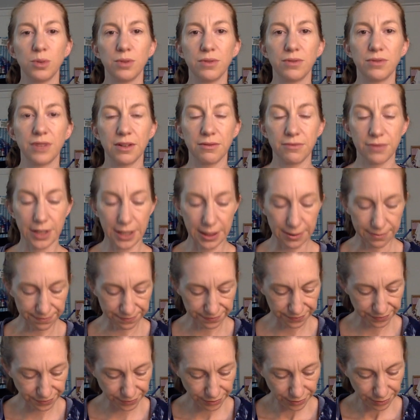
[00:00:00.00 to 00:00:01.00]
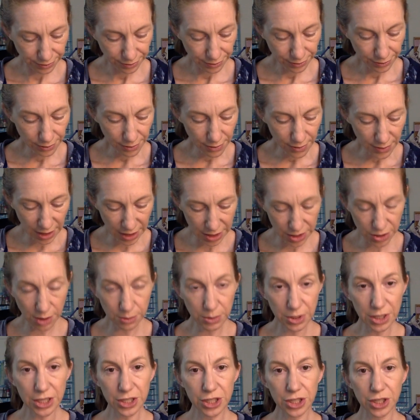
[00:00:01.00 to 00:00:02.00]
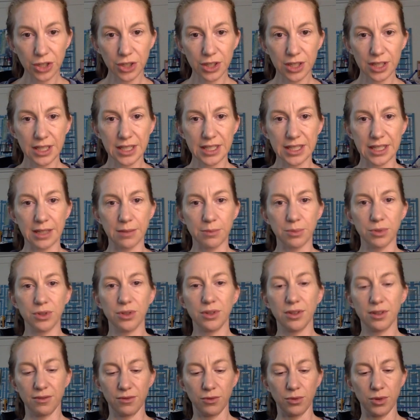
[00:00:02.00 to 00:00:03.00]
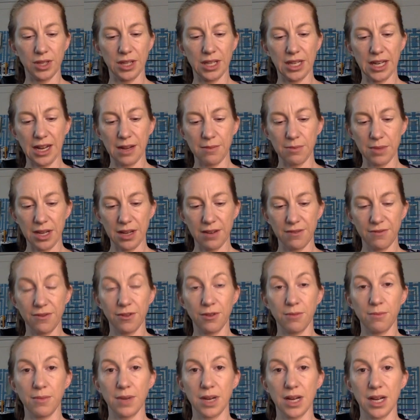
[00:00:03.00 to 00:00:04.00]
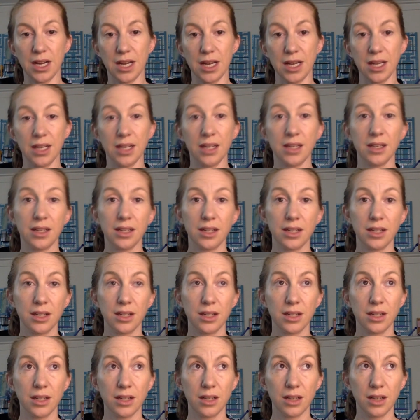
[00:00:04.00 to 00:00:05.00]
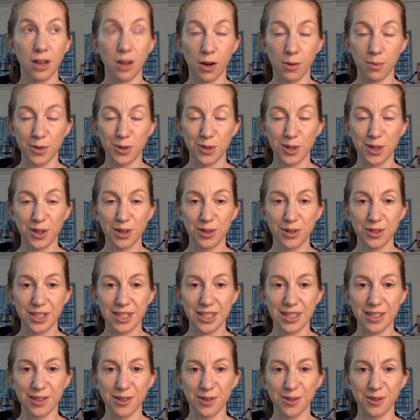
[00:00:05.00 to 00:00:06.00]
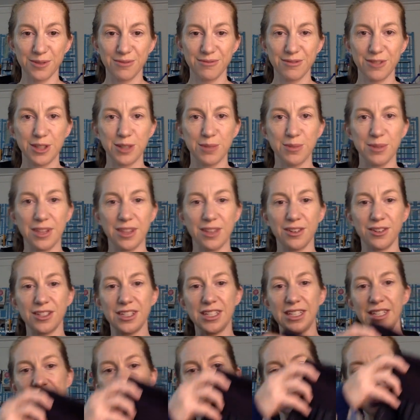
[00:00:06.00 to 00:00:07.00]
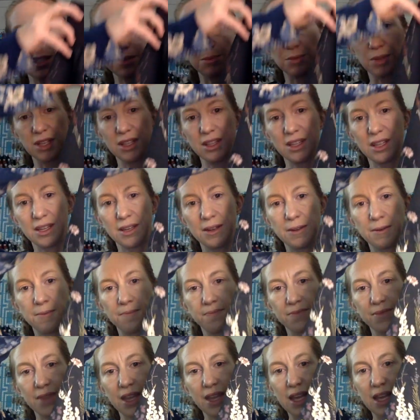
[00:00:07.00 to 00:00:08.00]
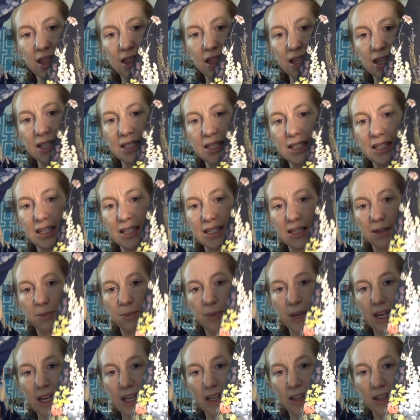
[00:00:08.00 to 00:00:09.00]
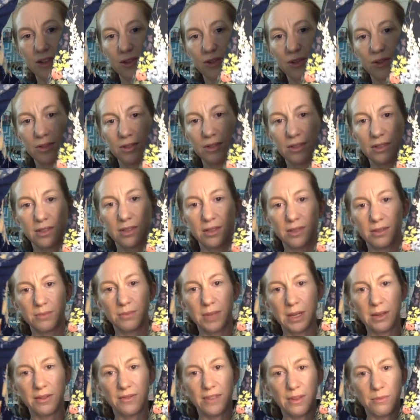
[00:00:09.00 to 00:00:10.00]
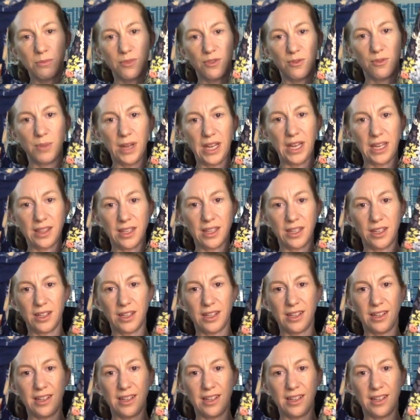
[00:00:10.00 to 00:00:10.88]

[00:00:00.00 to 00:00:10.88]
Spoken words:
fluffy. So I'm going to show you an example of one that I made for my almost 13-year-old. She'll be 13 next month. This is a panel, maybe if I move back, there